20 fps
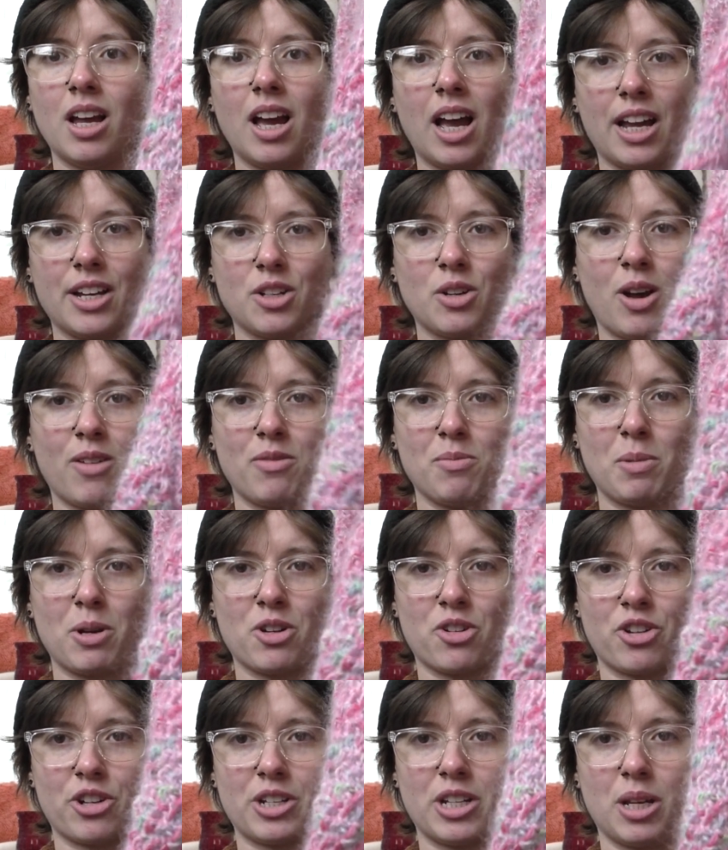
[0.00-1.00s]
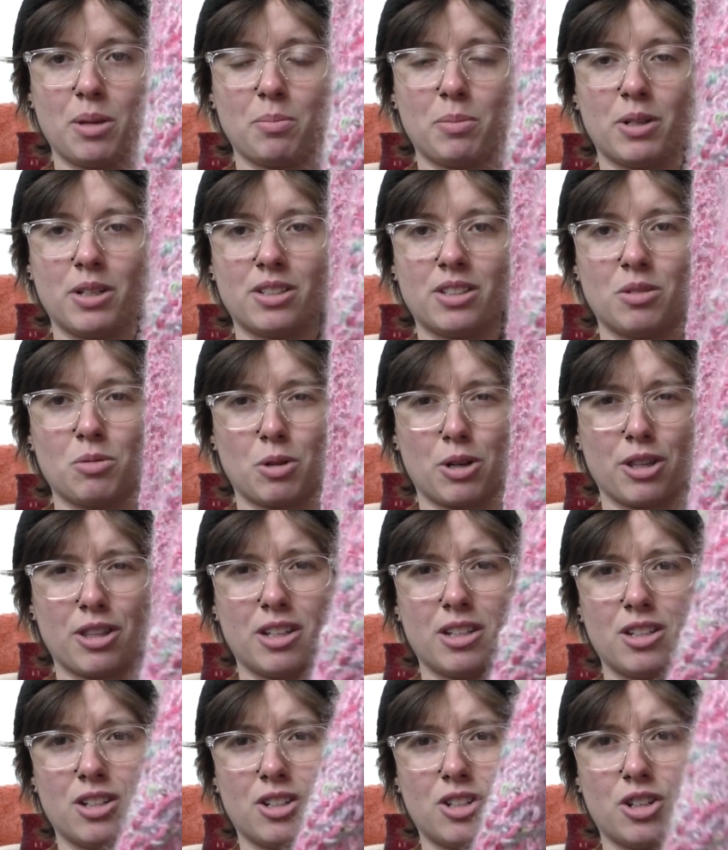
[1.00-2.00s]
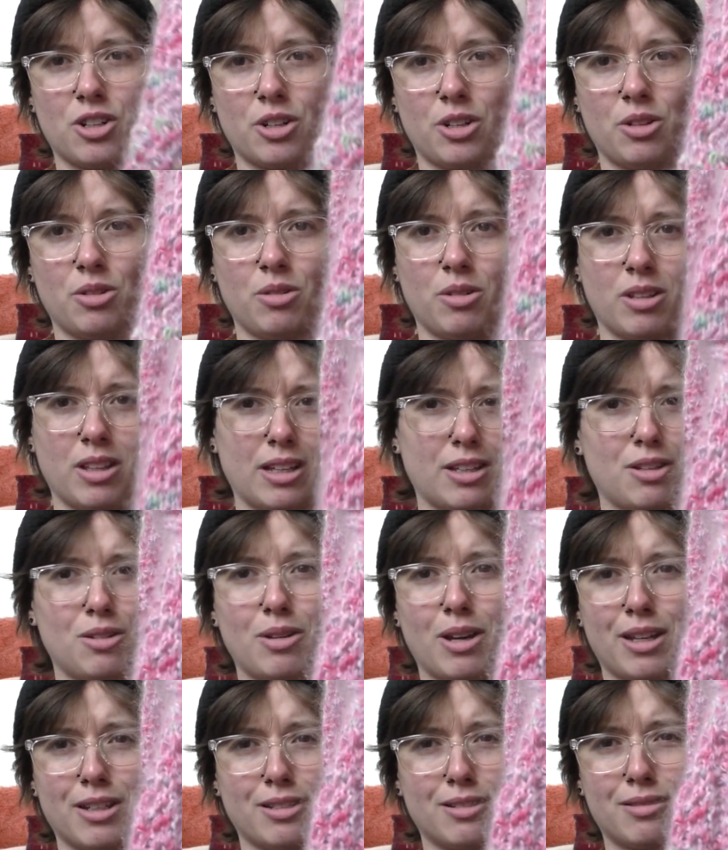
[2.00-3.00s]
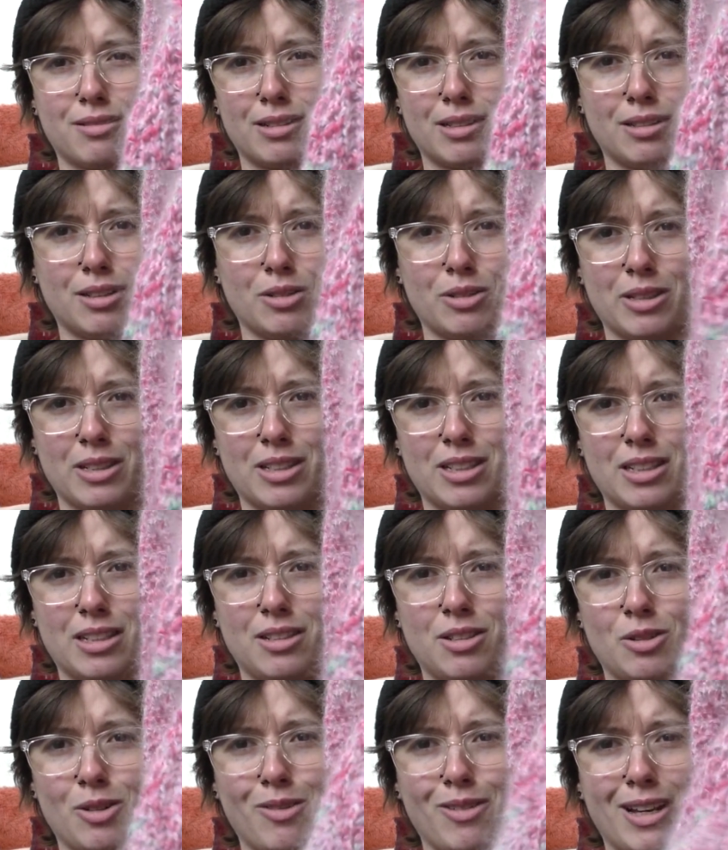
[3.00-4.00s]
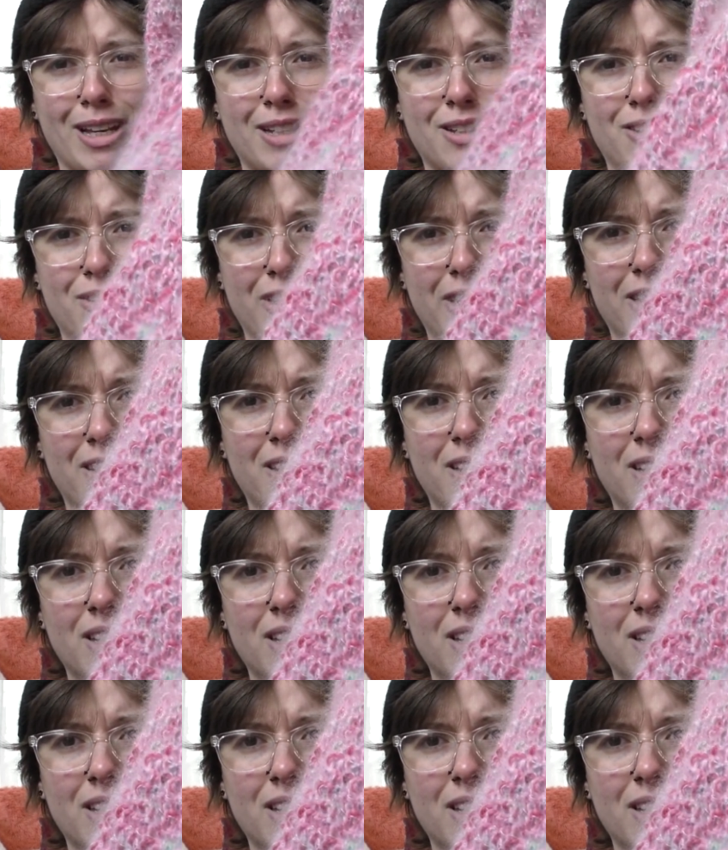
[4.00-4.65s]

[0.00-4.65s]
I do have a measuring tape, but is it worth it to show you? Like, you guys, you can see, you have eyes, right?